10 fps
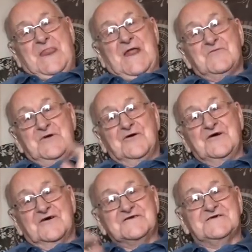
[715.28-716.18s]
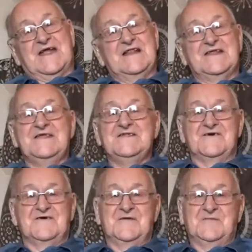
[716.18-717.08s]
and we all got settled in
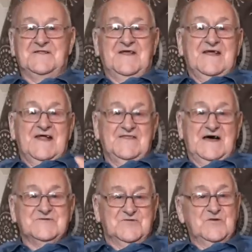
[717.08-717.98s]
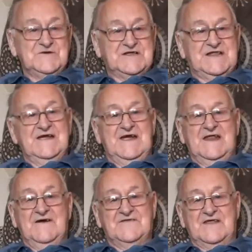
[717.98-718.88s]
there, and that's where we stayed
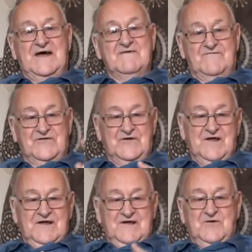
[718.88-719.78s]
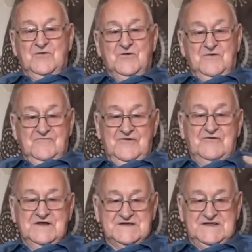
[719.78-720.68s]
after that for
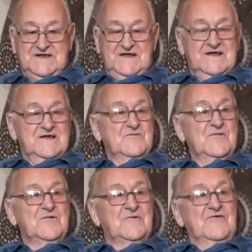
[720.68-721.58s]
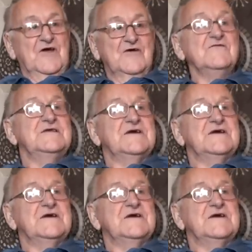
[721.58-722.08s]
a long